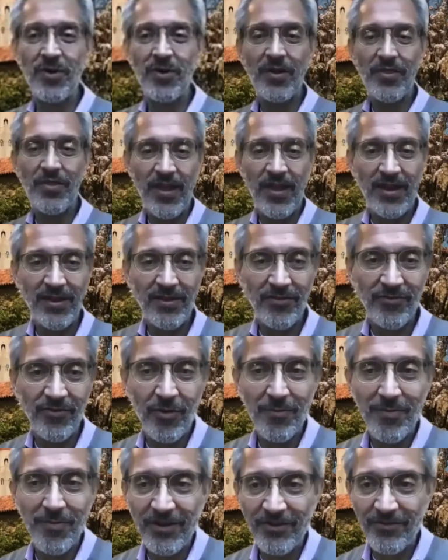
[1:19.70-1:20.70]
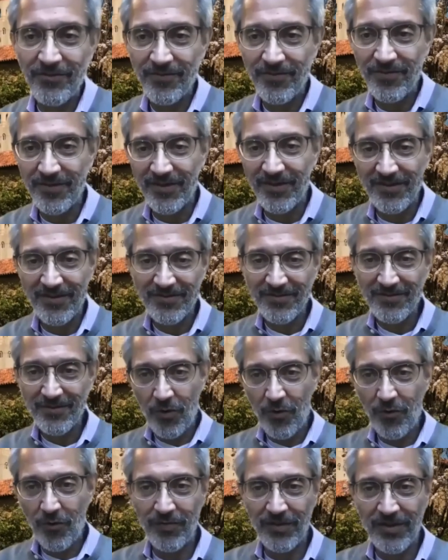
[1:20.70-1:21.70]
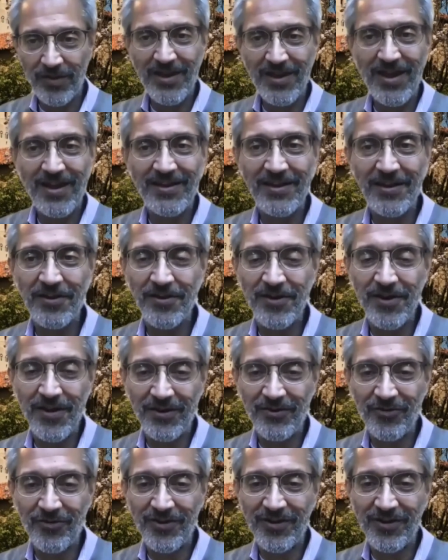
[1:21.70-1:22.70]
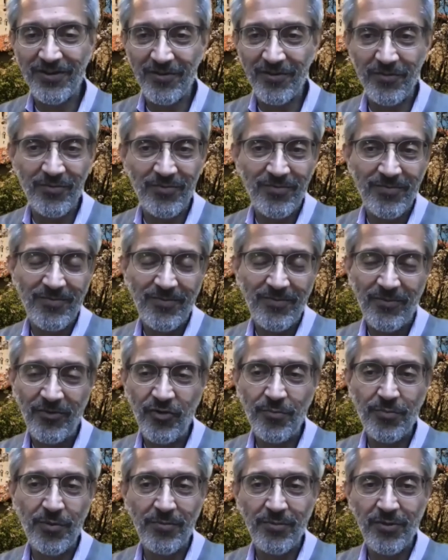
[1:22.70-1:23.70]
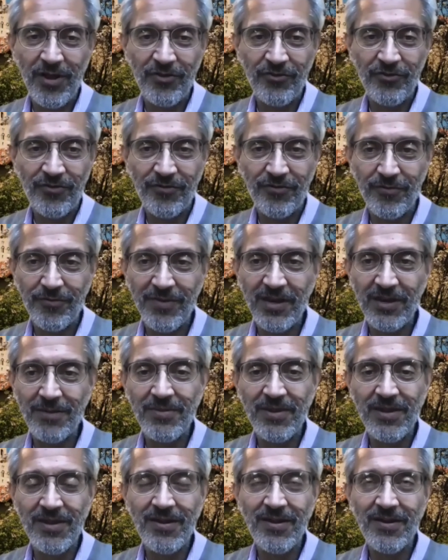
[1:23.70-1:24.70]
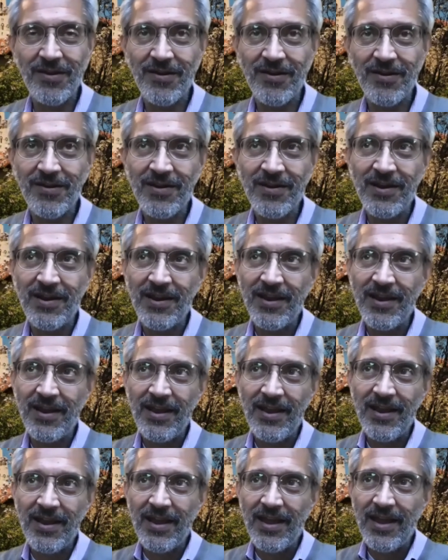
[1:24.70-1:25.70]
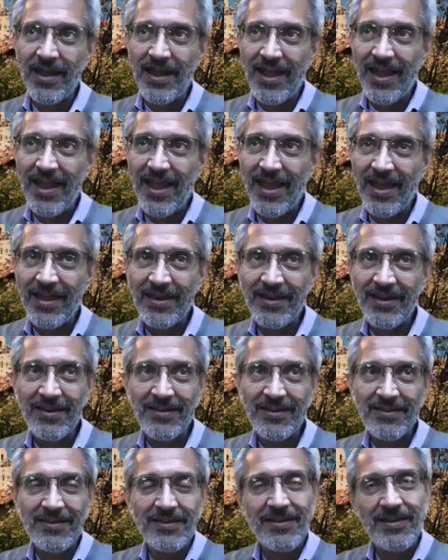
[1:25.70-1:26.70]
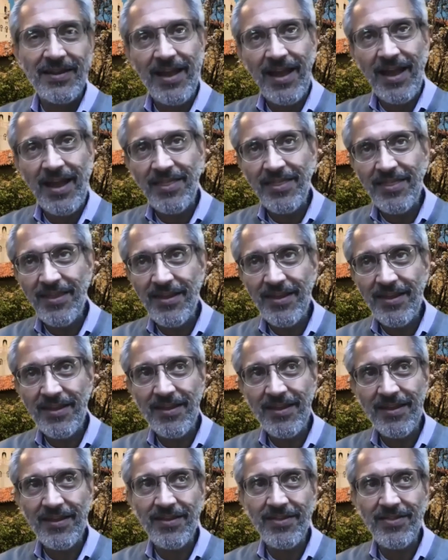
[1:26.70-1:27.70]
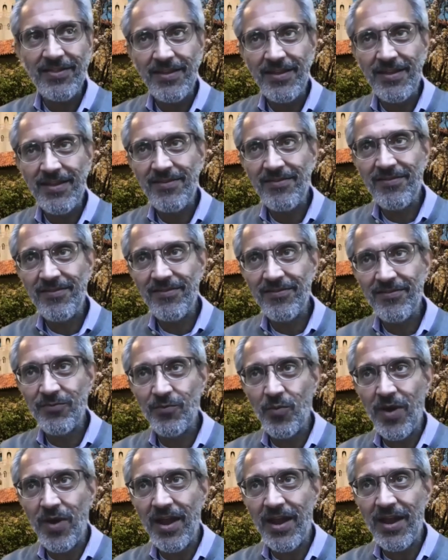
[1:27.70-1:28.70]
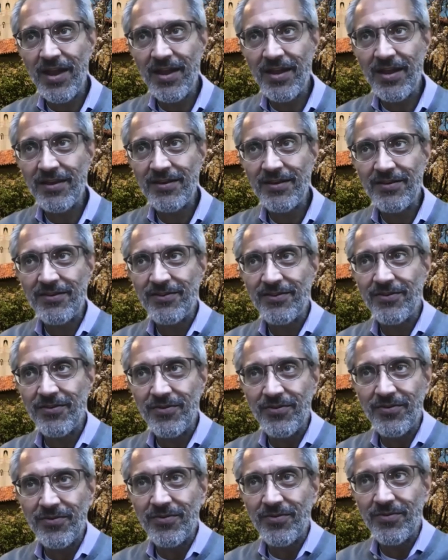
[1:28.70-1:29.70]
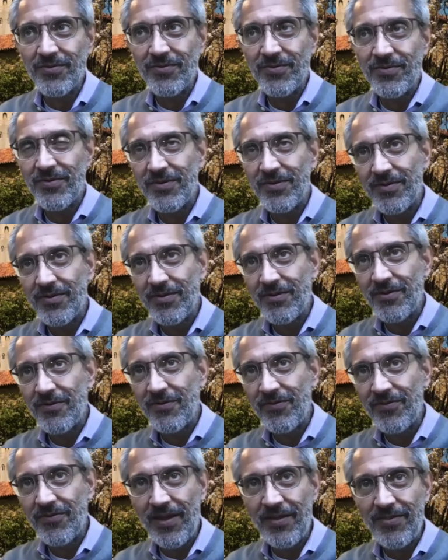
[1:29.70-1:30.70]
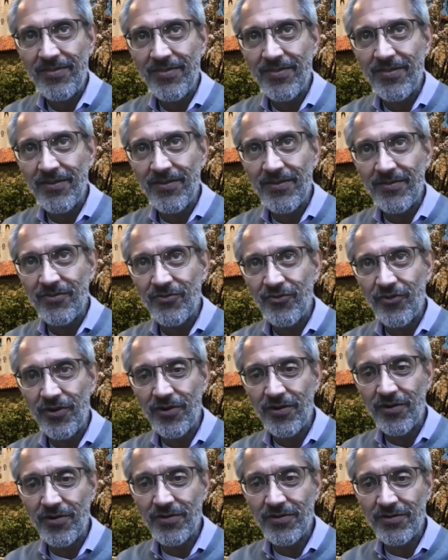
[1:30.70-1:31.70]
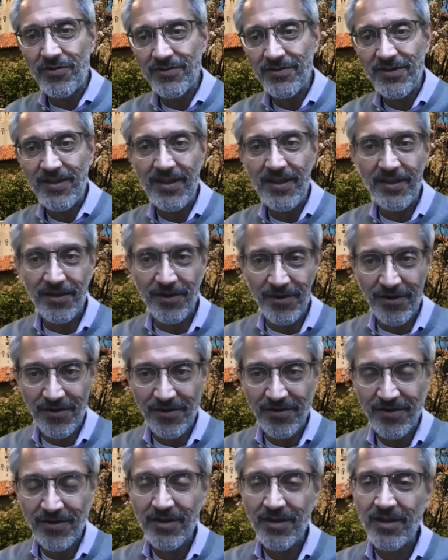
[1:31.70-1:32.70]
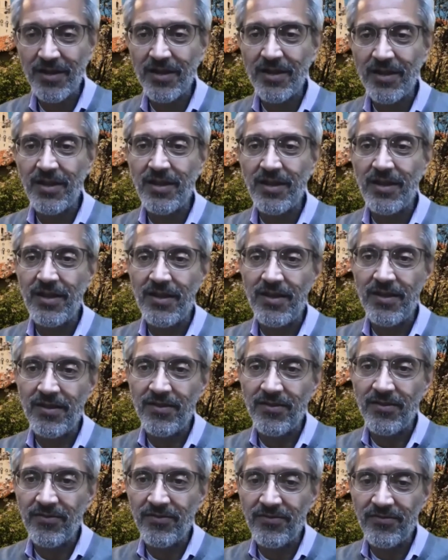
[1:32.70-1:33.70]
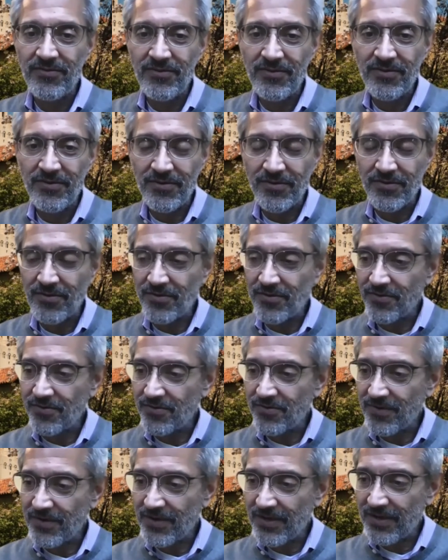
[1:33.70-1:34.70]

thank you so much for the overly kind introduction. It's a super pleasure for me to be here. And I think the easiest way to set the general tenor is to